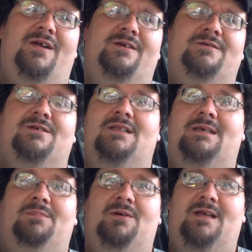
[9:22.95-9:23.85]

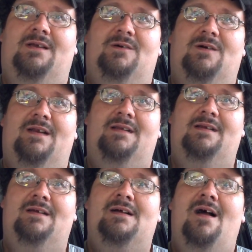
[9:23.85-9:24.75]
usually pretty good.
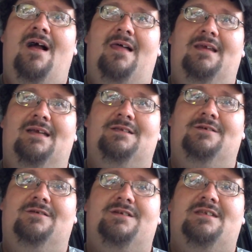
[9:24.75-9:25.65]
I think
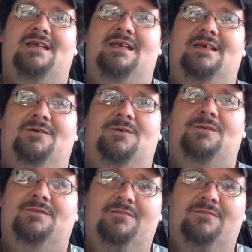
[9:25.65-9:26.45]
they're steel